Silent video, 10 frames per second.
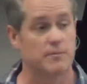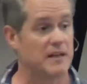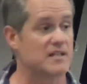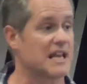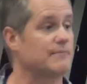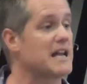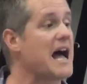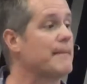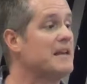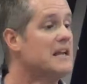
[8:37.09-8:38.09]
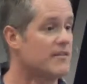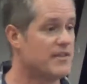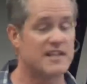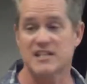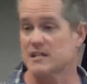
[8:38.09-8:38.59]
but at the same time,
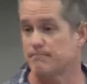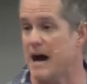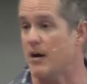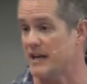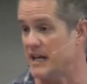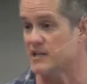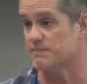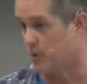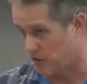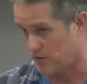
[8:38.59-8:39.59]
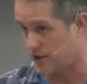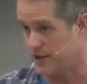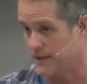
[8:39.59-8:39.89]
this is about his birth.